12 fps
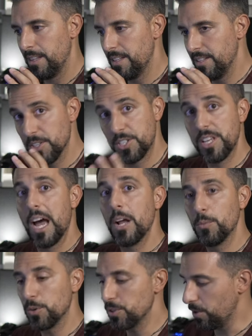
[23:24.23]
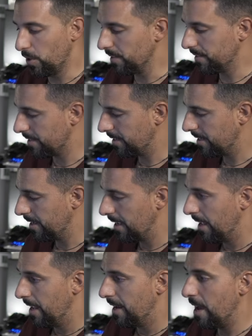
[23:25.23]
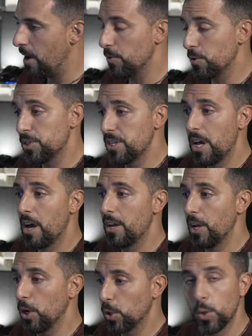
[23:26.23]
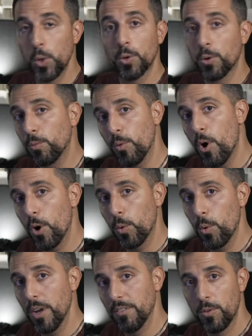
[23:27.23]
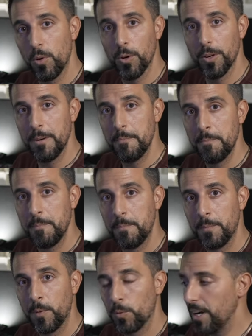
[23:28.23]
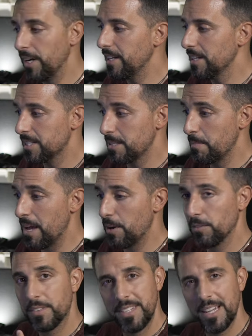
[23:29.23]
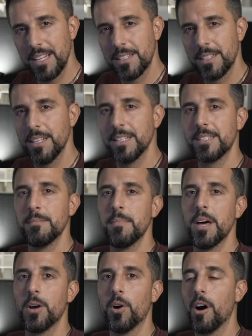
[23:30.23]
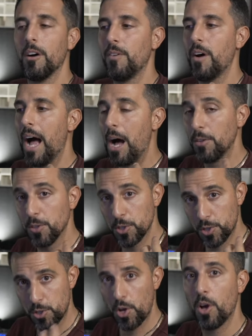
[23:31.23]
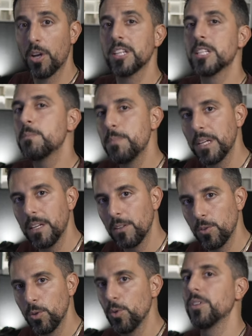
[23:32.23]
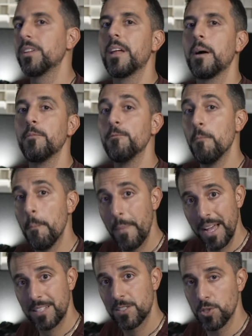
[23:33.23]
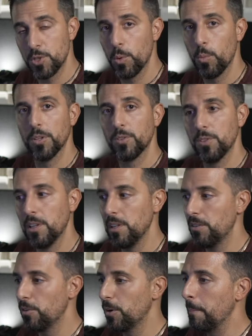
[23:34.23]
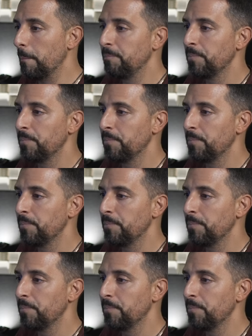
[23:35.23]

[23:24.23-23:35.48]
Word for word: the desired result. Now, there's not a good or wrong way of going, right? It's a matter of taste, it's a matter of how the song is speaking to you and the type of message you want to deliver.